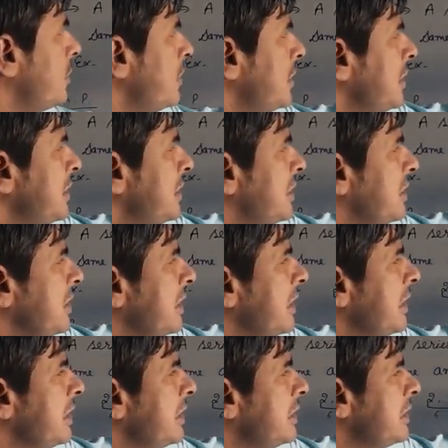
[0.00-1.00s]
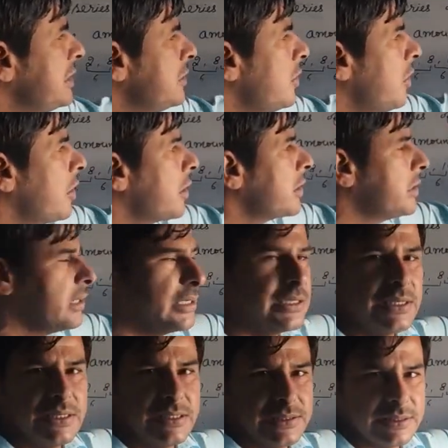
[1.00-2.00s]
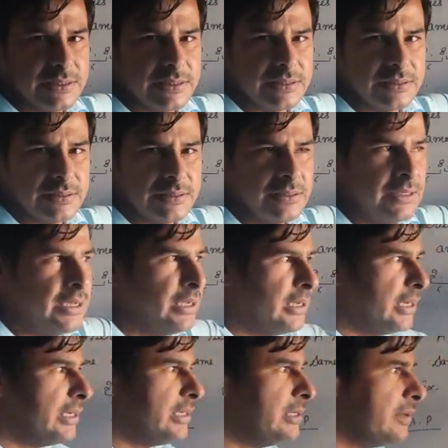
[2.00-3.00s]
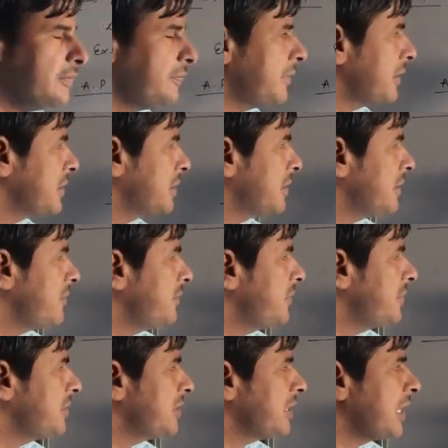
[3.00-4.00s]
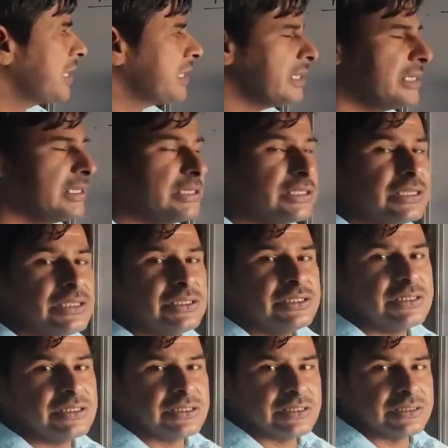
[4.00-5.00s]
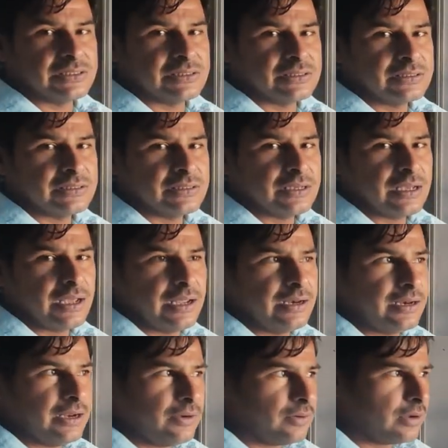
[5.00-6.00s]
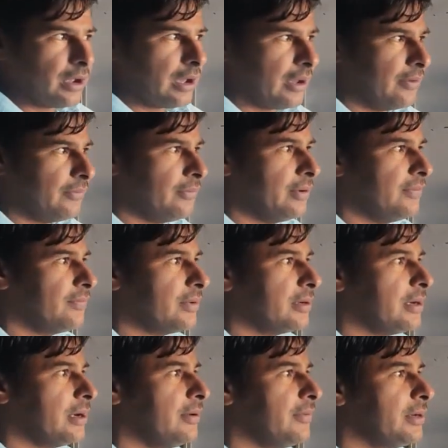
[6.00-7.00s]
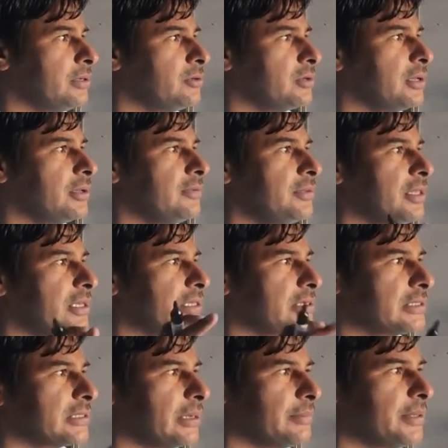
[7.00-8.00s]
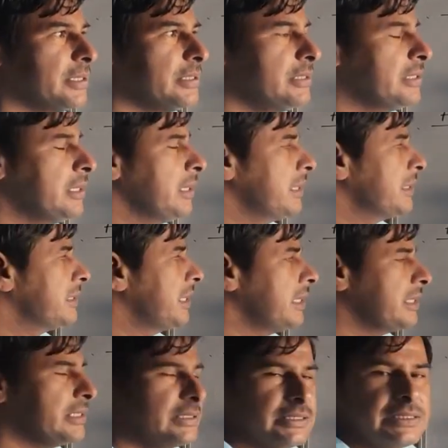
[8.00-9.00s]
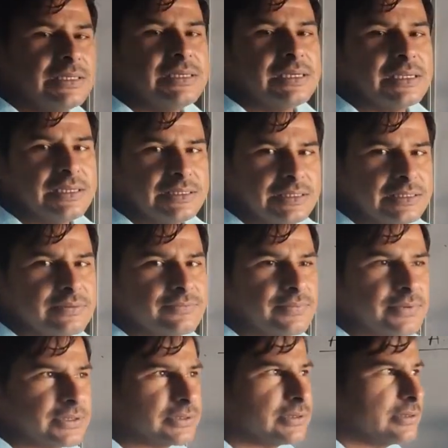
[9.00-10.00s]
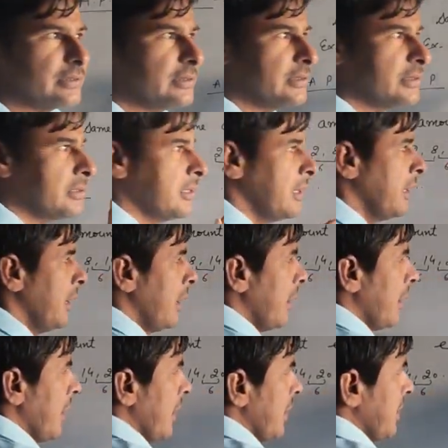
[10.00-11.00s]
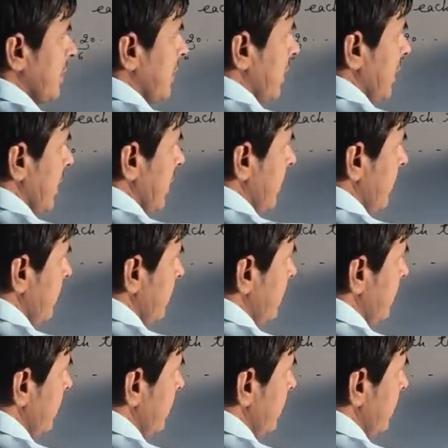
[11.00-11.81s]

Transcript: you it is decreasing or increasing. It's the function which are increasing, and now I want to give the example that is a decreasing functions like 3,